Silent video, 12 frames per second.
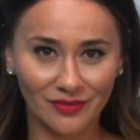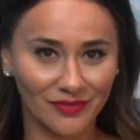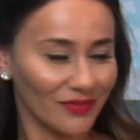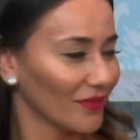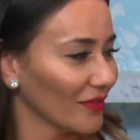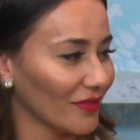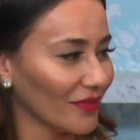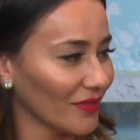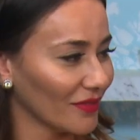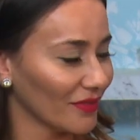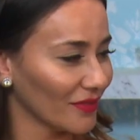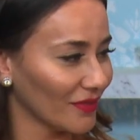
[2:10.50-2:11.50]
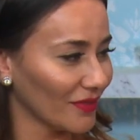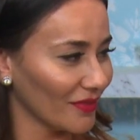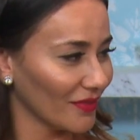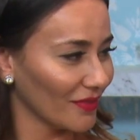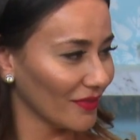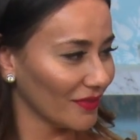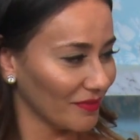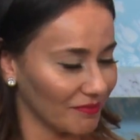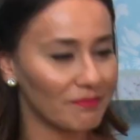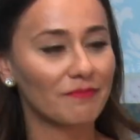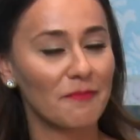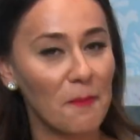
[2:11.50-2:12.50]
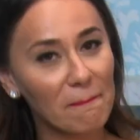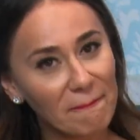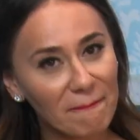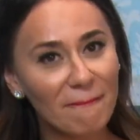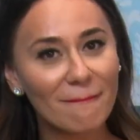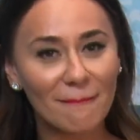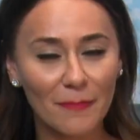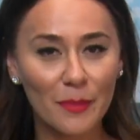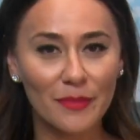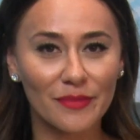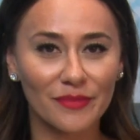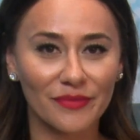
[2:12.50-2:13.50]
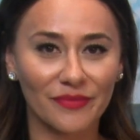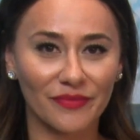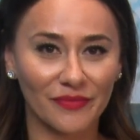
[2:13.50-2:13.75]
This person isn't speaking.